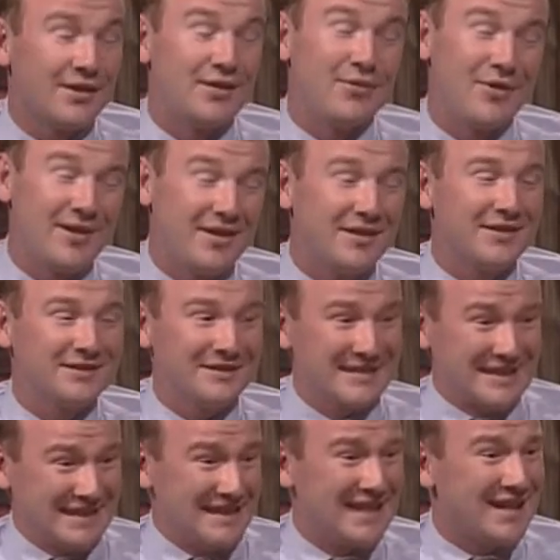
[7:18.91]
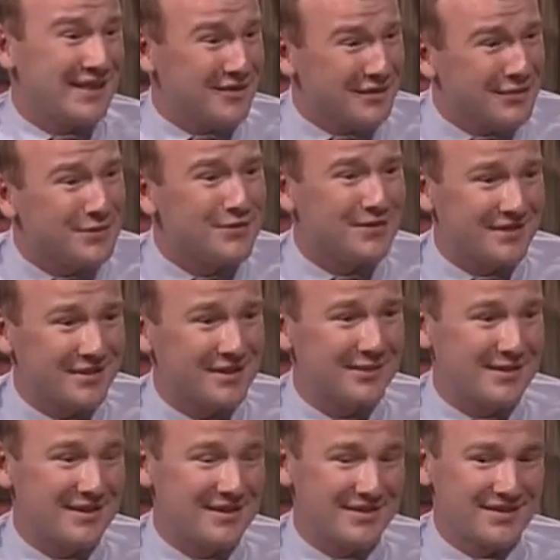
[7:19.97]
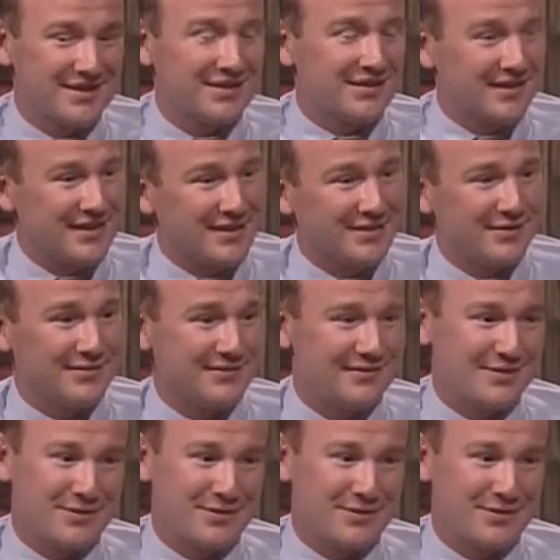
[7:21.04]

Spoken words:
Well, yeah, usually we can clean it